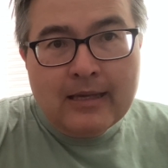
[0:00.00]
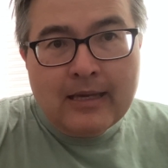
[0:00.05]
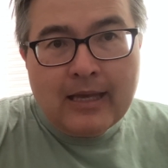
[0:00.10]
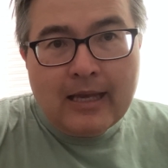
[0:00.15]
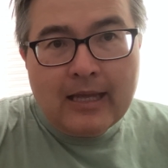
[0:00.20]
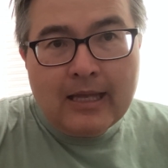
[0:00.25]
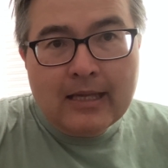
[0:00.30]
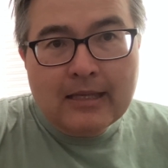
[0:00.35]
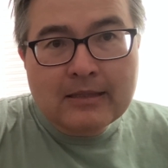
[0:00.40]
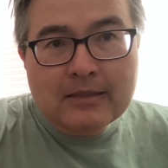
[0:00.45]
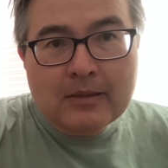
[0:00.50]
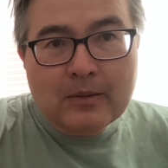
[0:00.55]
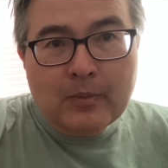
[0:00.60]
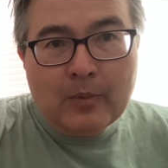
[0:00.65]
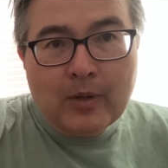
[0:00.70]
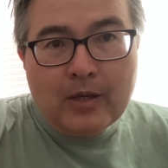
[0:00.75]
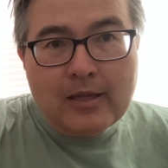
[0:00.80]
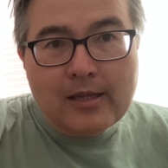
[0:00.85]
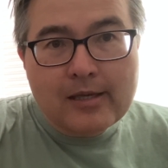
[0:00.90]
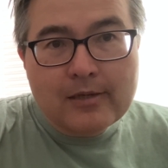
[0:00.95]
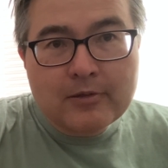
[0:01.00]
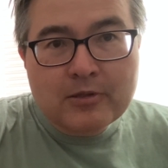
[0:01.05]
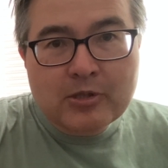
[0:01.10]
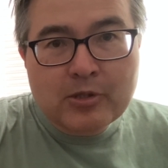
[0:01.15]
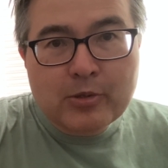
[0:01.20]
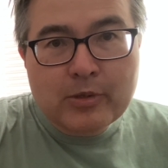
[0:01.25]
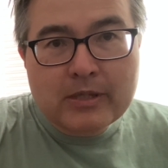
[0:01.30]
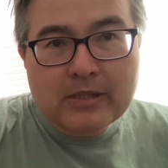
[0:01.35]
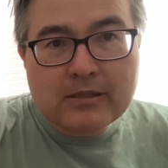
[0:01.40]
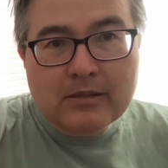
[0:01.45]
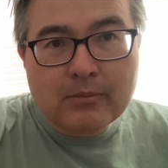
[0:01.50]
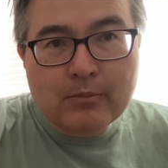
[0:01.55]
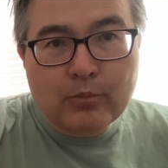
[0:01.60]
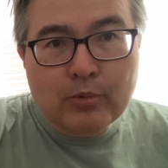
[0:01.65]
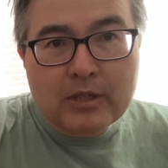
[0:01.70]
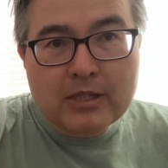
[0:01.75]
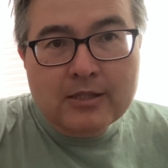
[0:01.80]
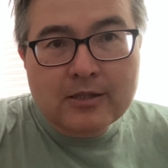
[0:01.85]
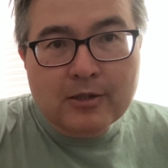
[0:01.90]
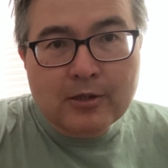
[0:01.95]
And while I was doing some
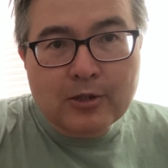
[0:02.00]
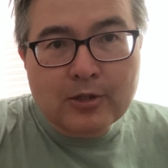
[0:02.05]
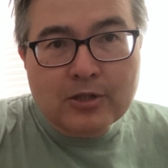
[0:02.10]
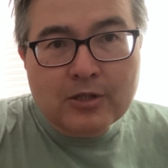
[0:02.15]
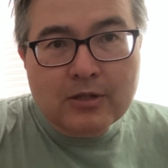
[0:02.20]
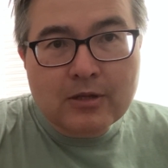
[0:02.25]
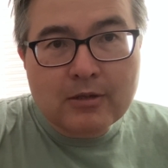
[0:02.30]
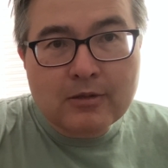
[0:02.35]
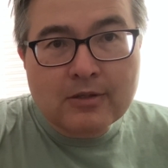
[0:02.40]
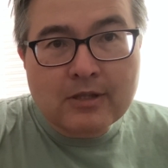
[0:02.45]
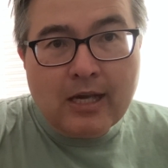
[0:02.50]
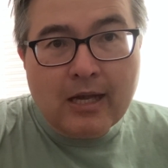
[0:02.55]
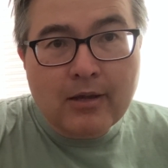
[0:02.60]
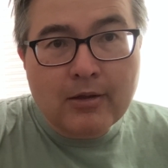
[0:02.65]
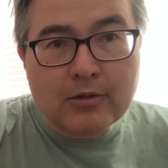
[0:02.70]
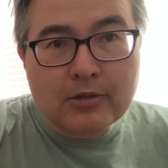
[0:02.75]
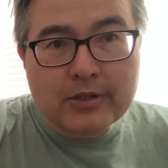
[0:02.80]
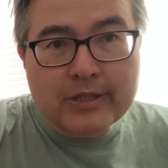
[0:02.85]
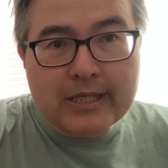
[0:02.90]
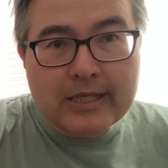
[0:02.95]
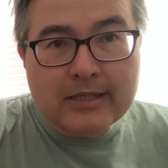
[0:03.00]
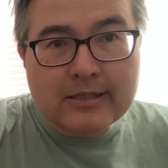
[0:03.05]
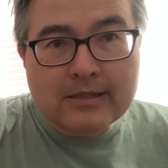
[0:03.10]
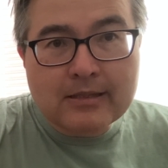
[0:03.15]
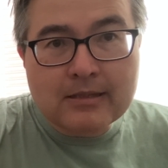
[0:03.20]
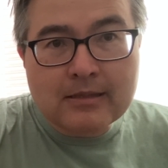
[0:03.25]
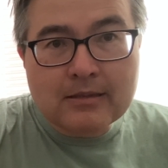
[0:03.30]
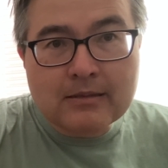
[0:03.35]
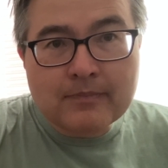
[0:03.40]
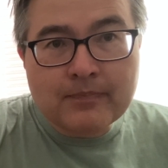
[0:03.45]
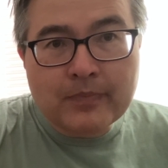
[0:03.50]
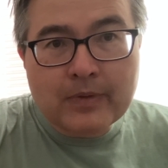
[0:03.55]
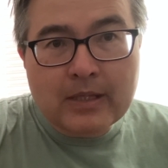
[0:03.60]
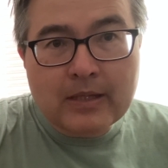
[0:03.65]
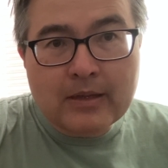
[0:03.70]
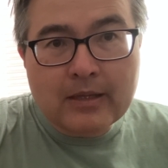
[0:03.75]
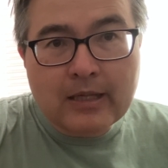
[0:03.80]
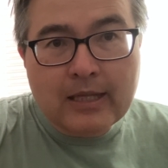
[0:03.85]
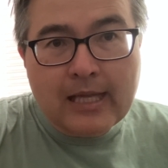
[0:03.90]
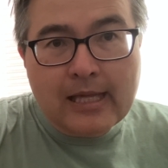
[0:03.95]
research, there's other days in
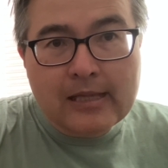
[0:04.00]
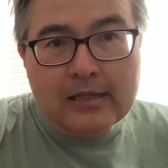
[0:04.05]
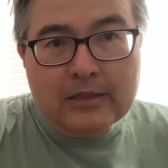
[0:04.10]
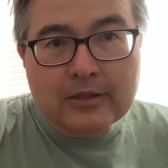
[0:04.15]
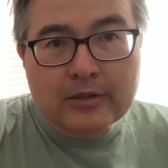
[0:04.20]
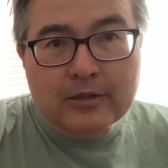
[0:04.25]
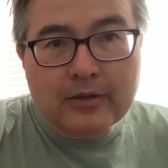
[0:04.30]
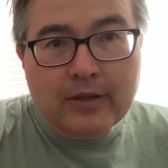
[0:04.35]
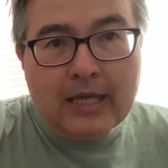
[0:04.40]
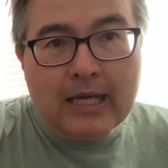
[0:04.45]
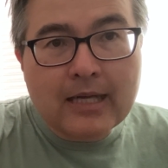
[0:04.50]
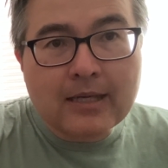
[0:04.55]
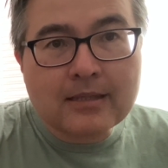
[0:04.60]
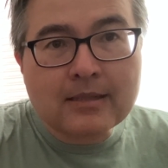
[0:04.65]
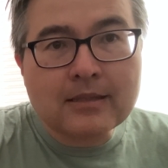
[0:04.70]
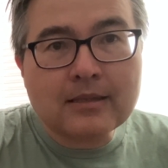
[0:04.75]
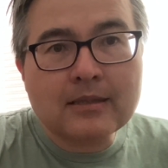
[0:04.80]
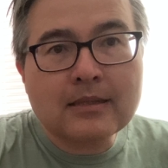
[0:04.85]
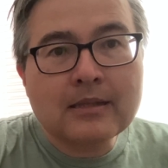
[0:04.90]
the calendar that